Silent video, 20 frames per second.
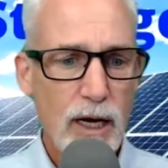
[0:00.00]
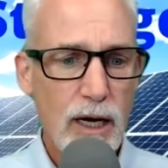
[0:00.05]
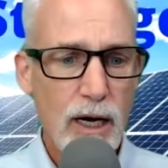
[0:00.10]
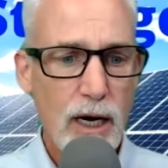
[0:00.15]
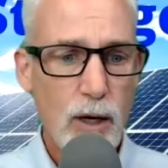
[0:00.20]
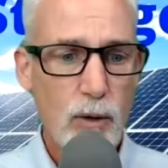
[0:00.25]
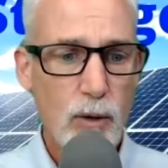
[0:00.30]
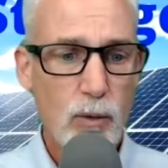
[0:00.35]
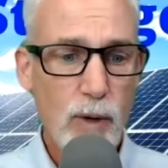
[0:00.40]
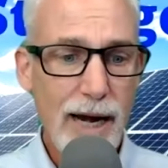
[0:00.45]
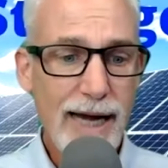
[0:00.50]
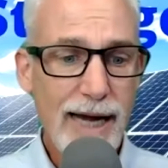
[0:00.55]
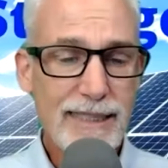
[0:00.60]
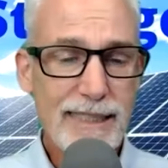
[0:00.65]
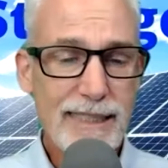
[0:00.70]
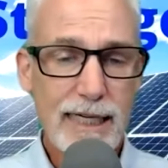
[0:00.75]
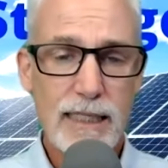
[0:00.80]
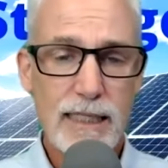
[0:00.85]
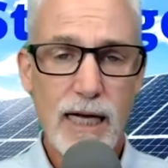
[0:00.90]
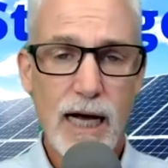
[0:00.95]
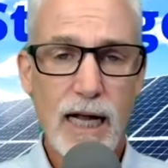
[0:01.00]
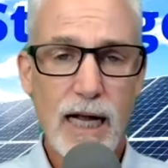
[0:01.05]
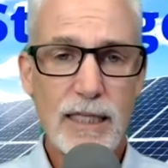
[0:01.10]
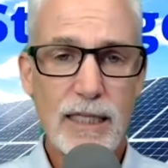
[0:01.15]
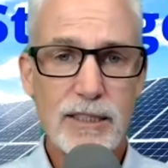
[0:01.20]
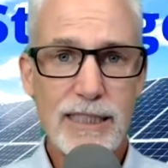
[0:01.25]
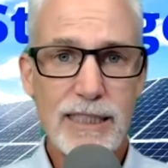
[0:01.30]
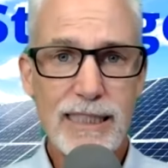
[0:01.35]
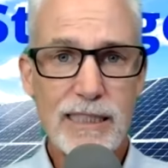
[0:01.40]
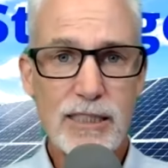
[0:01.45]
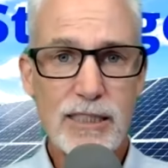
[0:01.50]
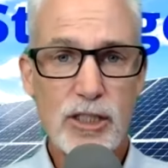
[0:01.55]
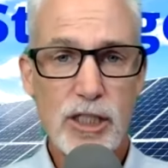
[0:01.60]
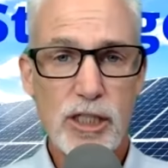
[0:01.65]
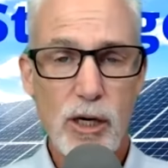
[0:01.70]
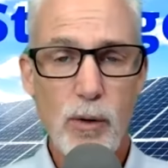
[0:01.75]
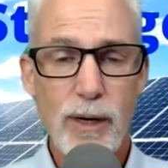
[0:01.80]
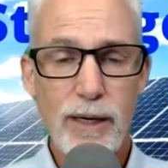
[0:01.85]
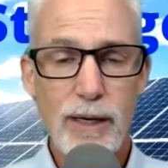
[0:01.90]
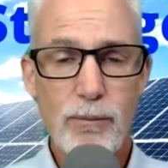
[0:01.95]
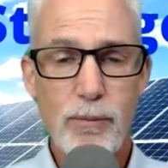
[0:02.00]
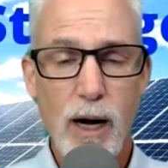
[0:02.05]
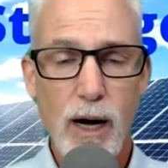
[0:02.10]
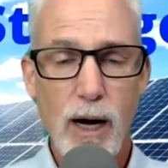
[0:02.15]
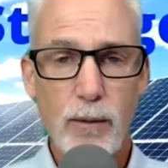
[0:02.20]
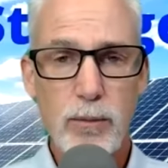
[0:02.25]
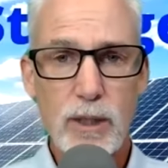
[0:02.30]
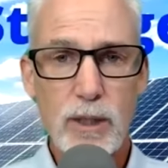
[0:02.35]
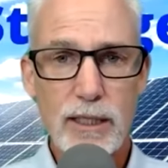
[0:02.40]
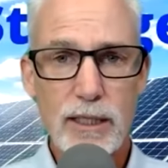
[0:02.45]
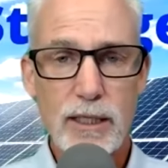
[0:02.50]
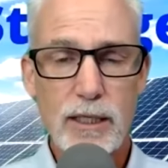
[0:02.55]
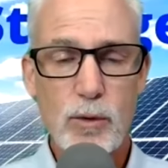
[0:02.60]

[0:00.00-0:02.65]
Array Technologies going public?